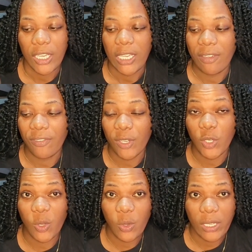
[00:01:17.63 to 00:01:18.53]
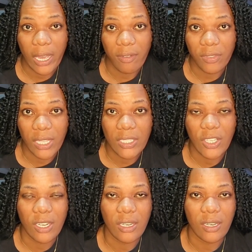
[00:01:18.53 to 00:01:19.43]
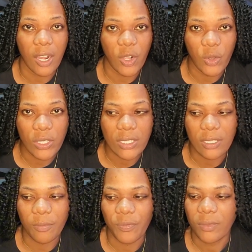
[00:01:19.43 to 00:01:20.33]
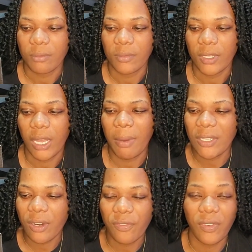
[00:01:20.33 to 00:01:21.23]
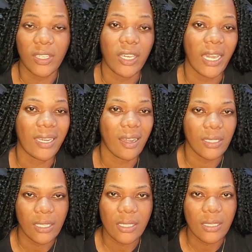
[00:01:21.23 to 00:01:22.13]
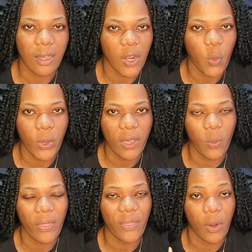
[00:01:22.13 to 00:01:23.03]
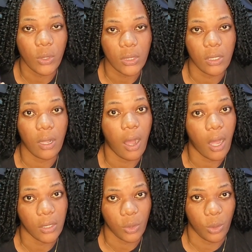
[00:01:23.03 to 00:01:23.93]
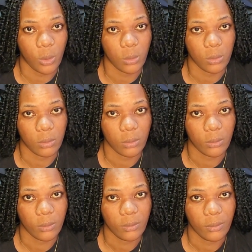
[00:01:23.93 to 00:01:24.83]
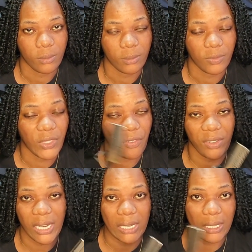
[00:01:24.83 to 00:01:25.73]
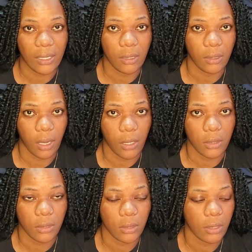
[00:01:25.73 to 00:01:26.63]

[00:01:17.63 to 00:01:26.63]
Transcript: If you don't have this, you're not going to, as a matter of fact, you cannot install a wig without the hot comb. Definitely not.